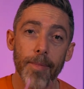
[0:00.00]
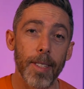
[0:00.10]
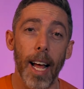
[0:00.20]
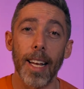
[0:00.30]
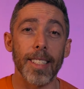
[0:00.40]

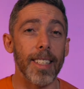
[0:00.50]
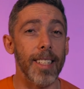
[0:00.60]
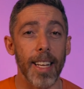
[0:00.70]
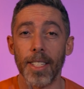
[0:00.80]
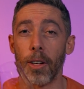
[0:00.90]
Talisker
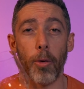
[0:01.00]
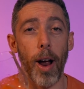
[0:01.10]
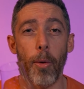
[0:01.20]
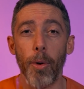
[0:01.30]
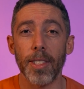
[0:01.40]
10's a
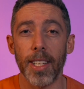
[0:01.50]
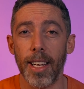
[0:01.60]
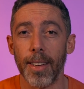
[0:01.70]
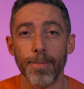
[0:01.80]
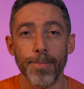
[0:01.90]
great
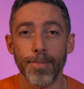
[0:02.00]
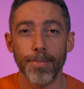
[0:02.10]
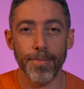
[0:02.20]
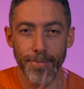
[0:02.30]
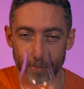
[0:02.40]
whiskey.
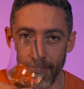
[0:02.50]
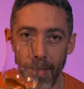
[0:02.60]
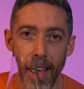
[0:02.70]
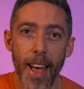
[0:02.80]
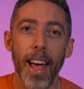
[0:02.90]

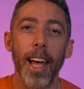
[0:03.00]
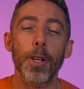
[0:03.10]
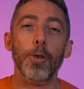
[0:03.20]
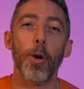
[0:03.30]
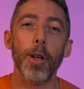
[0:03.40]

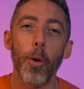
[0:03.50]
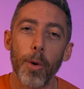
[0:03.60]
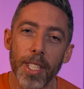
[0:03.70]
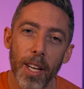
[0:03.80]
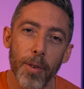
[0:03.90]
Enjoy your
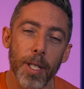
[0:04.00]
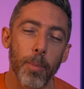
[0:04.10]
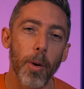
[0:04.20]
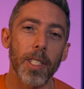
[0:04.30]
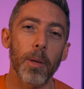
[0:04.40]
whiskey
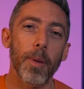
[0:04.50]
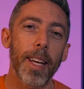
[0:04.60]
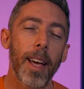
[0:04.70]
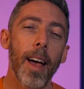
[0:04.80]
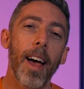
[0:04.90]

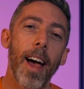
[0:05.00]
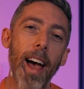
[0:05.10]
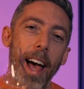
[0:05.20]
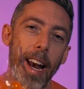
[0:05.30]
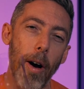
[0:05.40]
responsibly,
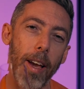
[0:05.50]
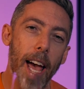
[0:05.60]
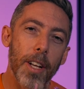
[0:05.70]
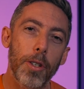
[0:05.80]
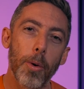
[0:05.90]
and I'll
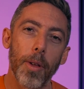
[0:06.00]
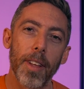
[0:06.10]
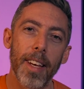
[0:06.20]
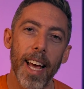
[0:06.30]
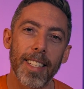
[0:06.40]
catch you on the
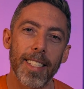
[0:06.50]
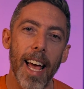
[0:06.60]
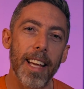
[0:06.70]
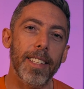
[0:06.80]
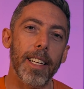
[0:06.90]
next
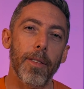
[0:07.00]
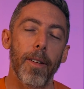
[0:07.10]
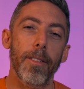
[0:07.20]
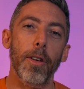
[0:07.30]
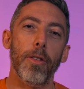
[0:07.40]
tasting and
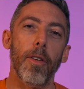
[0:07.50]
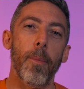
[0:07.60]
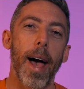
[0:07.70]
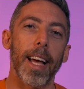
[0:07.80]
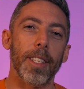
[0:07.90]
review for
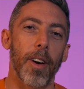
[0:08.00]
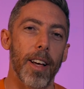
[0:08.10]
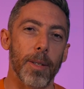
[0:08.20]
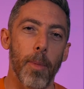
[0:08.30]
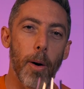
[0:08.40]

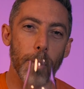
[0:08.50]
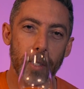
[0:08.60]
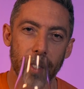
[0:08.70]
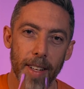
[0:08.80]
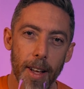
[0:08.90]
McIntyre's
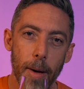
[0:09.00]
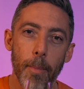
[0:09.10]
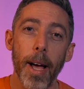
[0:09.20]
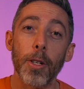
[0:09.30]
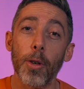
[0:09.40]
Malts.
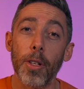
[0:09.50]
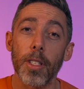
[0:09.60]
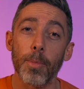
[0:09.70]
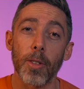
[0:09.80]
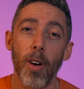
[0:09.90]
Make sure you
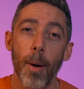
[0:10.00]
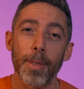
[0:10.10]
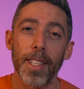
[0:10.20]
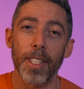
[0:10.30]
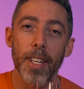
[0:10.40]
subscribe
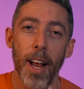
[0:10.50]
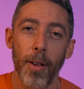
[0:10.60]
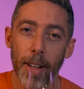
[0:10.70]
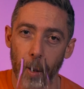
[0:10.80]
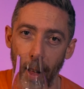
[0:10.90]
to the
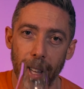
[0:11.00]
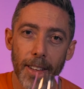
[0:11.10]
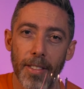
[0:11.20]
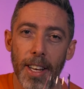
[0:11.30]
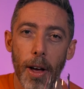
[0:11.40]
channel and like
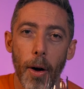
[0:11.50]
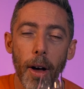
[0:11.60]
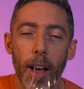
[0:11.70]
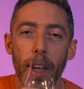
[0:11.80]
the video.